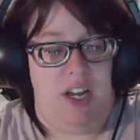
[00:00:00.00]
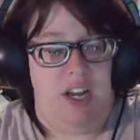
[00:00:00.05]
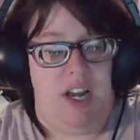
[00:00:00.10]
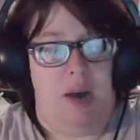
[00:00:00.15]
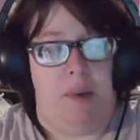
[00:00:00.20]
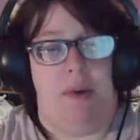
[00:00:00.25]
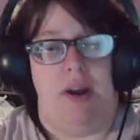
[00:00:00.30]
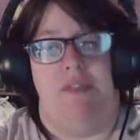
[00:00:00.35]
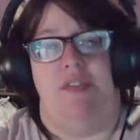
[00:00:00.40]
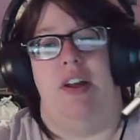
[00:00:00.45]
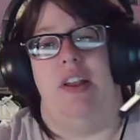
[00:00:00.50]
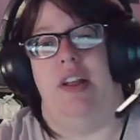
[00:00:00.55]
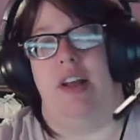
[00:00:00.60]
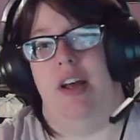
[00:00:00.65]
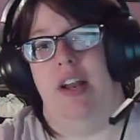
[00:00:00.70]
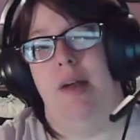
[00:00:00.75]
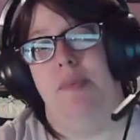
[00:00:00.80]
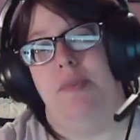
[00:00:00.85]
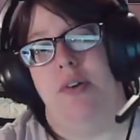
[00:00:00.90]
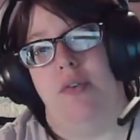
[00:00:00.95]
And when I finally
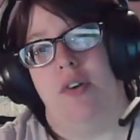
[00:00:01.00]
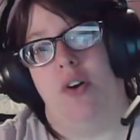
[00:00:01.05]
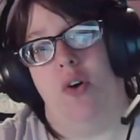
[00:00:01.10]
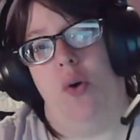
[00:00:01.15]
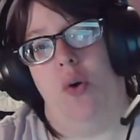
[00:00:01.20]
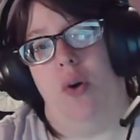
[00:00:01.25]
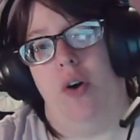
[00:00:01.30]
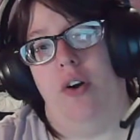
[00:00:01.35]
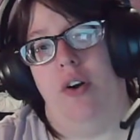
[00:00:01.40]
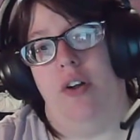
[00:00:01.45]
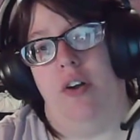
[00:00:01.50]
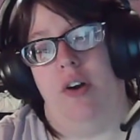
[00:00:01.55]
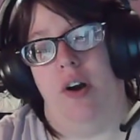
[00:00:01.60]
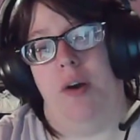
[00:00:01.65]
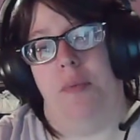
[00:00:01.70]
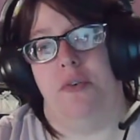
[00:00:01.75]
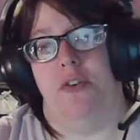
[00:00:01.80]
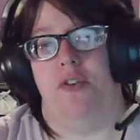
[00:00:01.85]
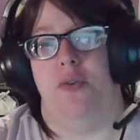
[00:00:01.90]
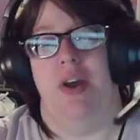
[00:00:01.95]
got up to record, or
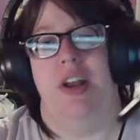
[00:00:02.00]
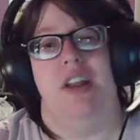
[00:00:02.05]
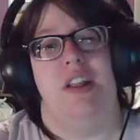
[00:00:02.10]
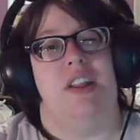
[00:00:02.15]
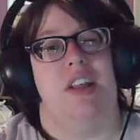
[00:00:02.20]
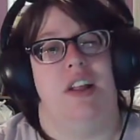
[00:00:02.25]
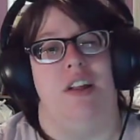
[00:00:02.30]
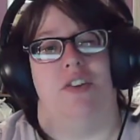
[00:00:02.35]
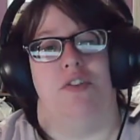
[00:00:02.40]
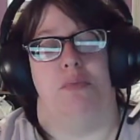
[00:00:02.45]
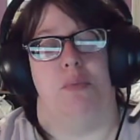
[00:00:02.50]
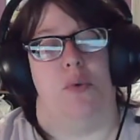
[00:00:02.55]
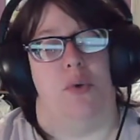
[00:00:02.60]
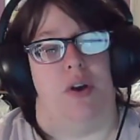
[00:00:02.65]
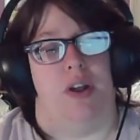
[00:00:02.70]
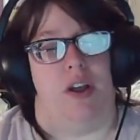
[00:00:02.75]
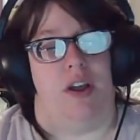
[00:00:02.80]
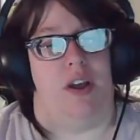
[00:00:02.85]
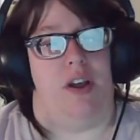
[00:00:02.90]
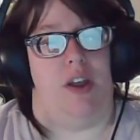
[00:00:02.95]
up to do anything this
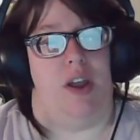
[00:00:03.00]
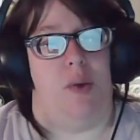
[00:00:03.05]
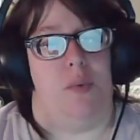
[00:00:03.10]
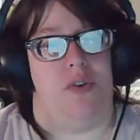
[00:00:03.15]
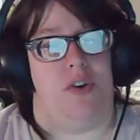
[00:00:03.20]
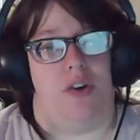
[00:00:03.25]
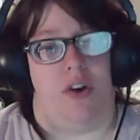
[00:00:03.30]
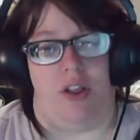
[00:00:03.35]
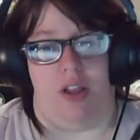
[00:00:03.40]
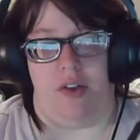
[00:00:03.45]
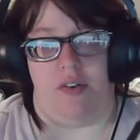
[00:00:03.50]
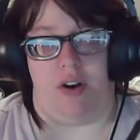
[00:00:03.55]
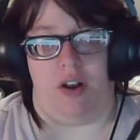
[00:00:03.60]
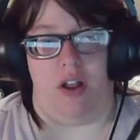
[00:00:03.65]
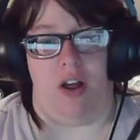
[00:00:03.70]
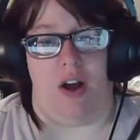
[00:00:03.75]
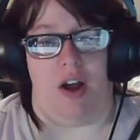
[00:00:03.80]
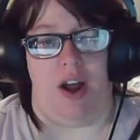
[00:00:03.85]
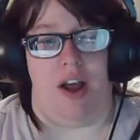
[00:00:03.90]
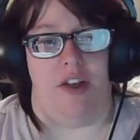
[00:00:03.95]
morning, it was already 11
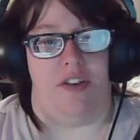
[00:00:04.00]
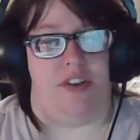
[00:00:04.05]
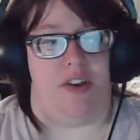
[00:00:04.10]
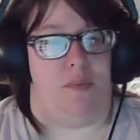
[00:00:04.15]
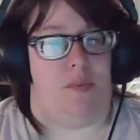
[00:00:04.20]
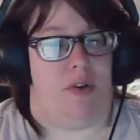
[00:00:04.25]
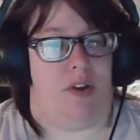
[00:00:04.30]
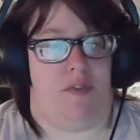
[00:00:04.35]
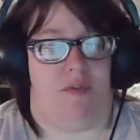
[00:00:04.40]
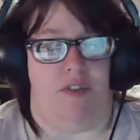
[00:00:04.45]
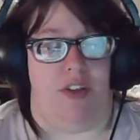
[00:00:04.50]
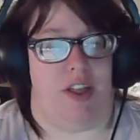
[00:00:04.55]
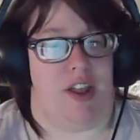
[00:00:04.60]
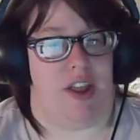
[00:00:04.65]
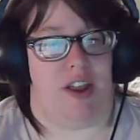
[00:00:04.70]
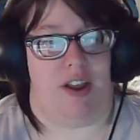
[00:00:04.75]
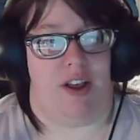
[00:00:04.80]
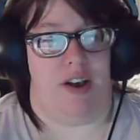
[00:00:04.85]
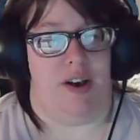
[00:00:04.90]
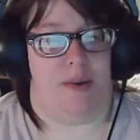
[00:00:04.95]
o'clock. I just didn't want to feel like
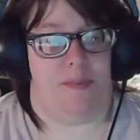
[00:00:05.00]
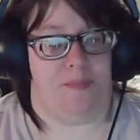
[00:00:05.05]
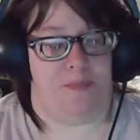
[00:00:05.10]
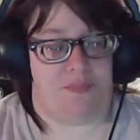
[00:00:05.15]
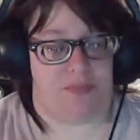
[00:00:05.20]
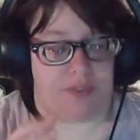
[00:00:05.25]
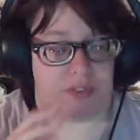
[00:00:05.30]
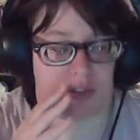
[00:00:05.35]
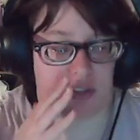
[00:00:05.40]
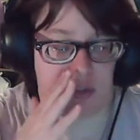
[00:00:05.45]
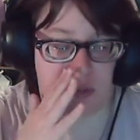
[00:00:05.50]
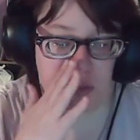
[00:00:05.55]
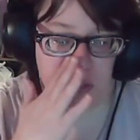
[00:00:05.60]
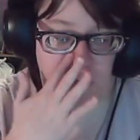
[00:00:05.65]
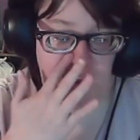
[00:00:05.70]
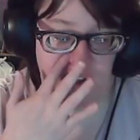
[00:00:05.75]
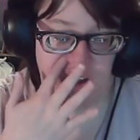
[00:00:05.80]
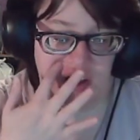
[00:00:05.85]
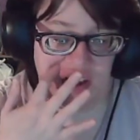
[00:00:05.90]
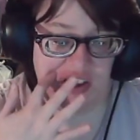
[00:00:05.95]
getting up,
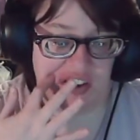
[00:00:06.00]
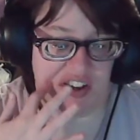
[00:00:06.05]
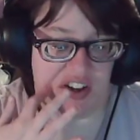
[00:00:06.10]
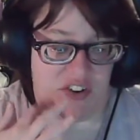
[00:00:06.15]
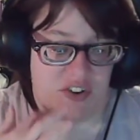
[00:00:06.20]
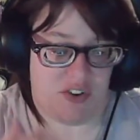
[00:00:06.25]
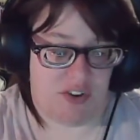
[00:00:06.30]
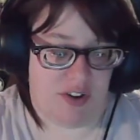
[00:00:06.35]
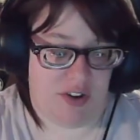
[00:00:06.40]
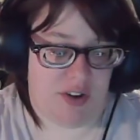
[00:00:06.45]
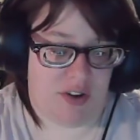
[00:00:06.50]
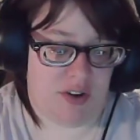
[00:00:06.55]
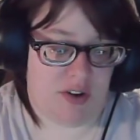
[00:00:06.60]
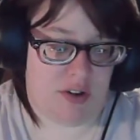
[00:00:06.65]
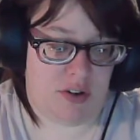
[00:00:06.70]
essentially.